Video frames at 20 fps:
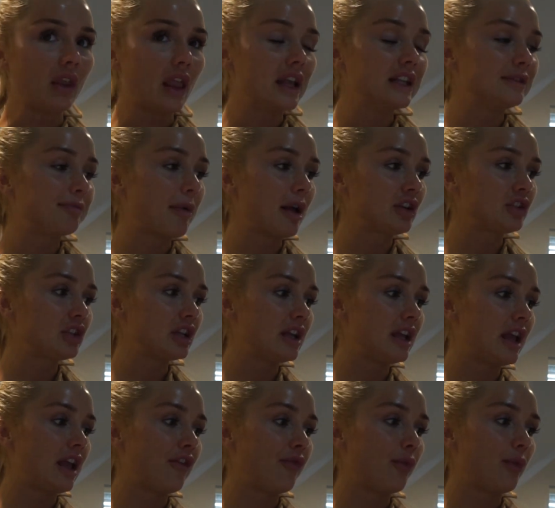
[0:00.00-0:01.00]
especially
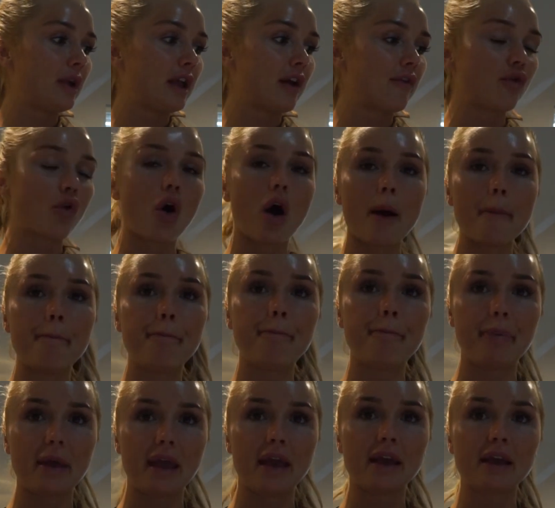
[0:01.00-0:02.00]
if we have got
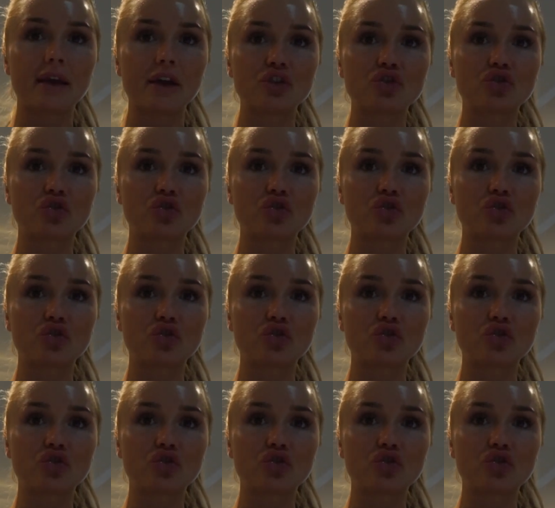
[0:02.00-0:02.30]
a big